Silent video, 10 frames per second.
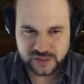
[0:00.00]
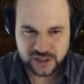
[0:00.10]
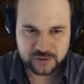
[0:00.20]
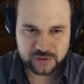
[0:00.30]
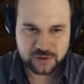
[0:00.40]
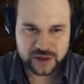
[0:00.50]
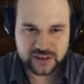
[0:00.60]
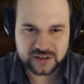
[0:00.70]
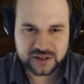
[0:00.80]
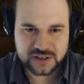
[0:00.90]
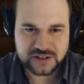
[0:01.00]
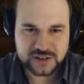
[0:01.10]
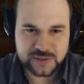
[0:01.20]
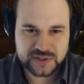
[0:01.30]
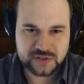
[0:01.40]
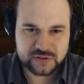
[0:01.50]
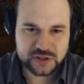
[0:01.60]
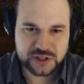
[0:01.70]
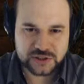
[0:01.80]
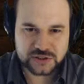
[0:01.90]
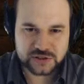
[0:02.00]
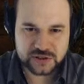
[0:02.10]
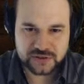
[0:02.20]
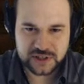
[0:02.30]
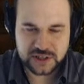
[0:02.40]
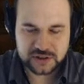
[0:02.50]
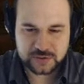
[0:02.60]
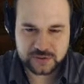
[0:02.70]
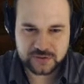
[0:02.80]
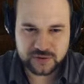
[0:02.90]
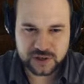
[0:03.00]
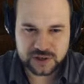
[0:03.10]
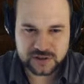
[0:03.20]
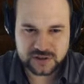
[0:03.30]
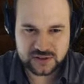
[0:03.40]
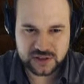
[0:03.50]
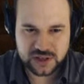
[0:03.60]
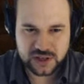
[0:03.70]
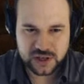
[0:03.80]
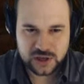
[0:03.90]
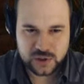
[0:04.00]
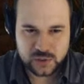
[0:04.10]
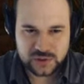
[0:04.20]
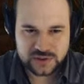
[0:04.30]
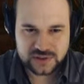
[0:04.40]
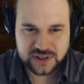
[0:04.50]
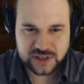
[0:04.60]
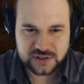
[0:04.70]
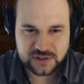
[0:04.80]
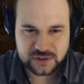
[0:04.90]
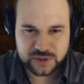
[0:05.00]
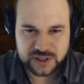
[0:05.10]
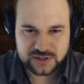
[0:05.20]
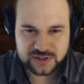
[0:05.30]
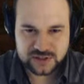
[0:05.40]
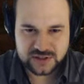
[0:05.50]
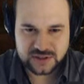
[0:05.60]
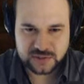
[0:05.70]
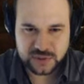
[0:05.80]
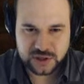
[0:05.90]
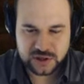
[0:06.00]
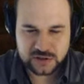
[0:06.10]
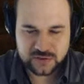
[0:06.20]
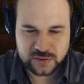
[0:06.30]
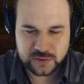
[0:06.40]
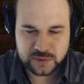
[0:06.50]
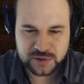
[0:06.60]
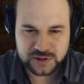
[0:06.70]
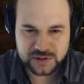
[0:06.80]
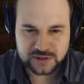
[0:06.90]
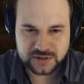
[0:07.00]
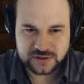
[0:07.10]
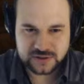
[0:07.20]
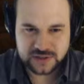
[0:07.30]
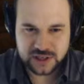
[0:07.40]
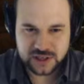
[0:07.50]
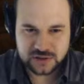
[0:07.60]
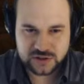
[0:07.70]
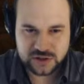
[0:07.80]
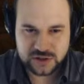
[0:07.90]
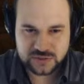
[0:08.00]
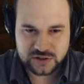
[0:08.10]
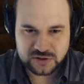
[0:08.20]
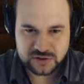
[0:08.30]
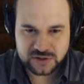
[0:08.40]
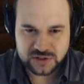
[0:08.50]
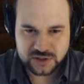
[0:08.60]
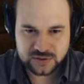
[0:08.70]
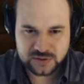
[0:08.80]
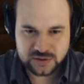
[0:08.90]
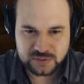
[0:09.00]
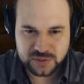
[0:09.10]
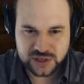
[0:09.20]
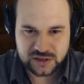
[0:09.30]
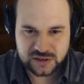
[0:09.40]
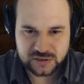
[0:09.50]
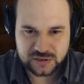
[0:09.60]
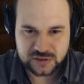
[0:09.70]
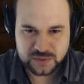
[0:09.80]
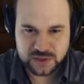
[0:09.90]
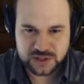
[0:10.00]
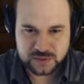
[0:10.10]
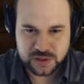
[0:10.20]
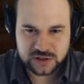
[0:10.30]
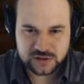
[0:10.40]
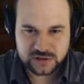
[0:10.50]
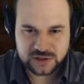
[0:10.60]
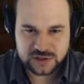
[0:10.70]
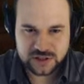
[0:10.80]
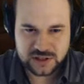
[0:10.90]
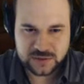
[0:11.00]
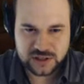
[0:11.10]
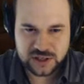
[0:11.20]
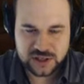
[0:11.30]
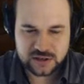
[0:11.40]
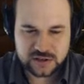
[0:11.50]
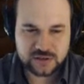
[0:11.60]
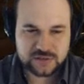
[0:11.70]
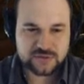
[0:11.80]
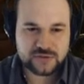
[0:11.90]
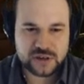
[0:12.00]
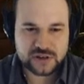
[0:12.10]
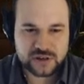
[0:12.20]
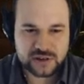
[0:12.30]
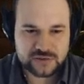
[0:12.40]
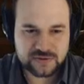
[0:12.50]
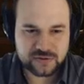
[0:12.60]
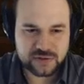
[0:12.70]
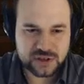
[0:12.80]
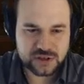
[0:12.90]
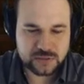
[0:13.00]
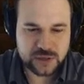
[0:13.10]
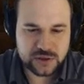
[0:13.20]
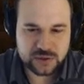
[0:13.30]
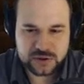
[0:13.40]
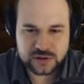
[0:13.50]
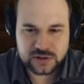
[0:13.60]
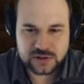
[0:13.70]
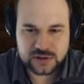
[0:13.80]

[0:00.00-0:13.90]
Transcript: and will recognize him as the regent of the Kingdom of France. Once King Louis has disappeared from the political stage, I'm sorry to announce bad news, but expect dark times ahead. Your friend Elfriede Bauer.